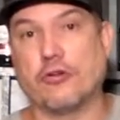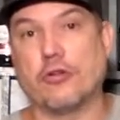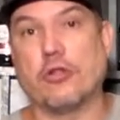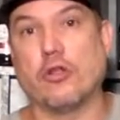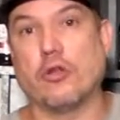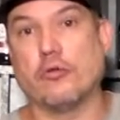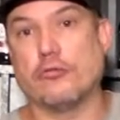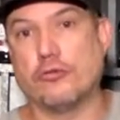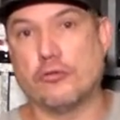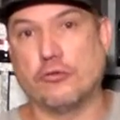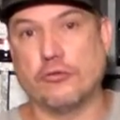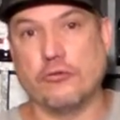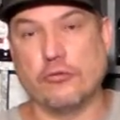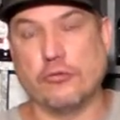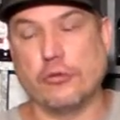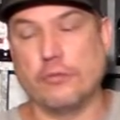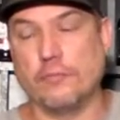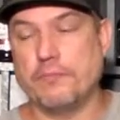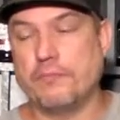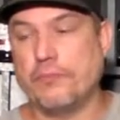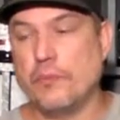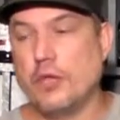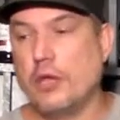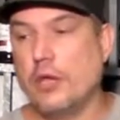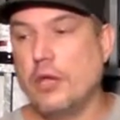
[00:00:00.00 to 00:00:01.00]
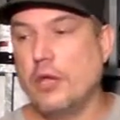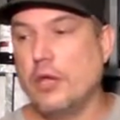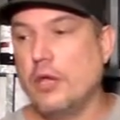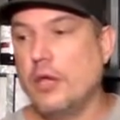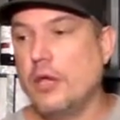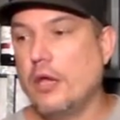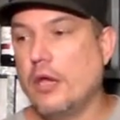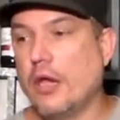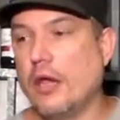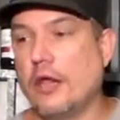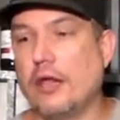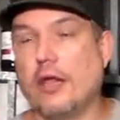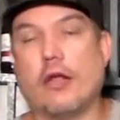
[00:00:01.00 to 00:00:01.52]
You're closer to them,
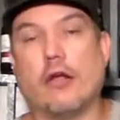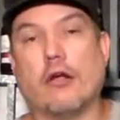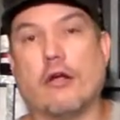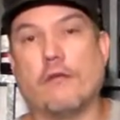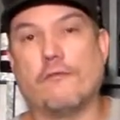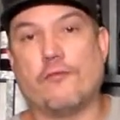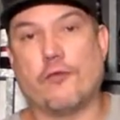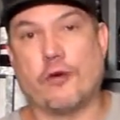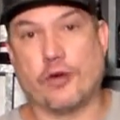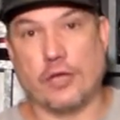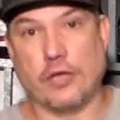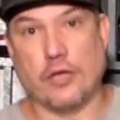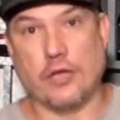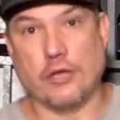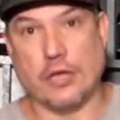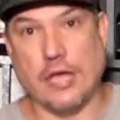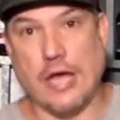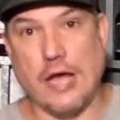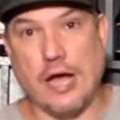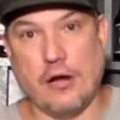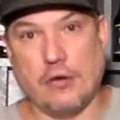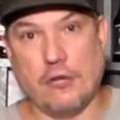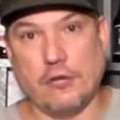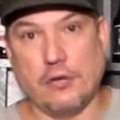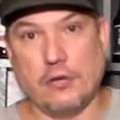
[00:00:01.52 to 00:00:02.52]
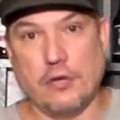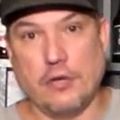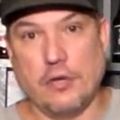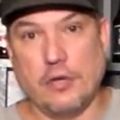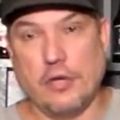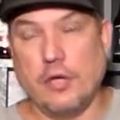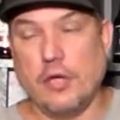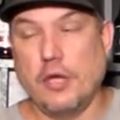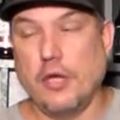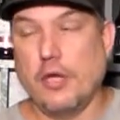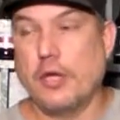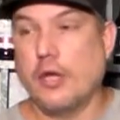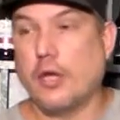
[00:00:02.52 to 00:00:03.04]
and they are freaking loud.
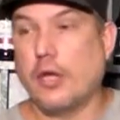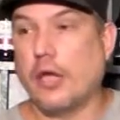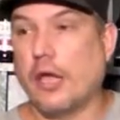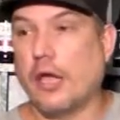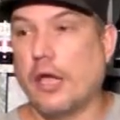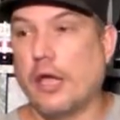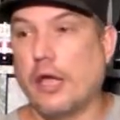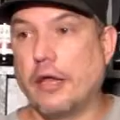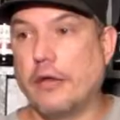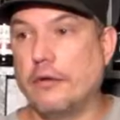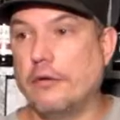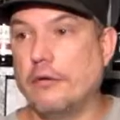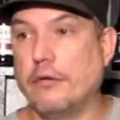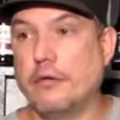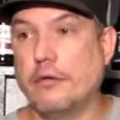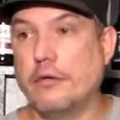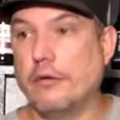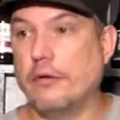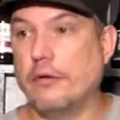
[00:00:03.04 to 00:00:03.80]
And